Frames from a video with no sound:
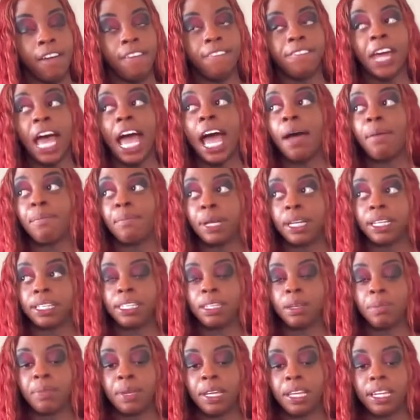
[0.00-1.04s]
Five months
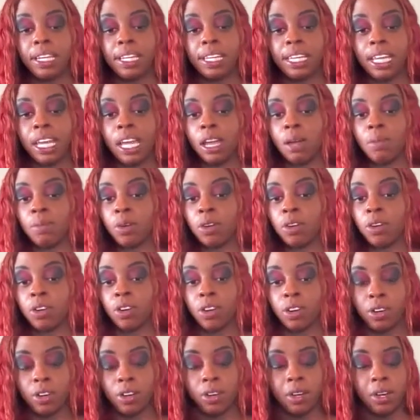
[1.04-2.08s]
of being a cam
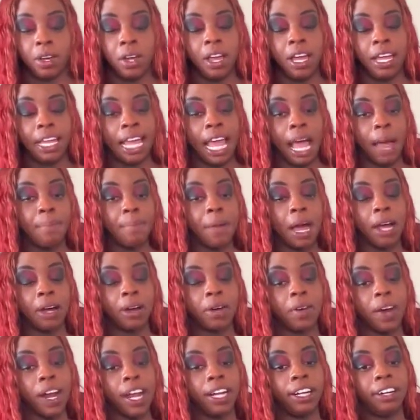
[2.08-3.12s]
girl. Got my
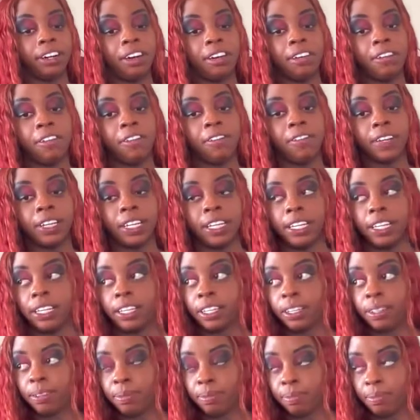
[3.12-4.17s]
credit on fleek.
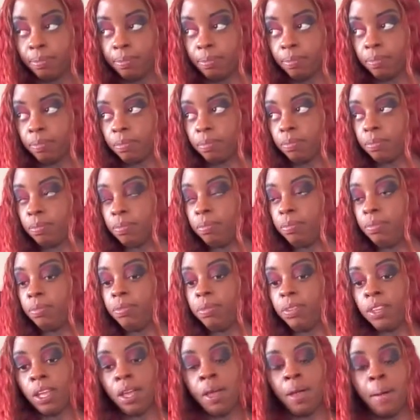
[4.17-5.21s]

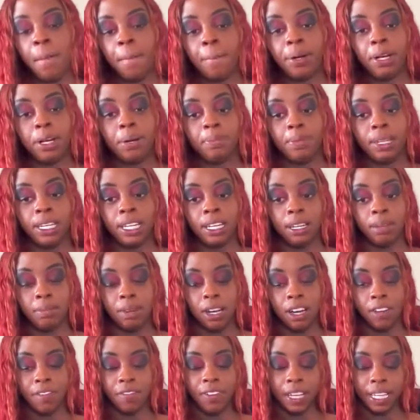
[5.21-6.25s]
Put me in a
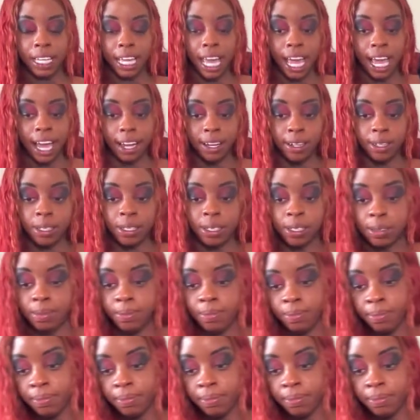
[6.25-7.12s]
motherfucking house.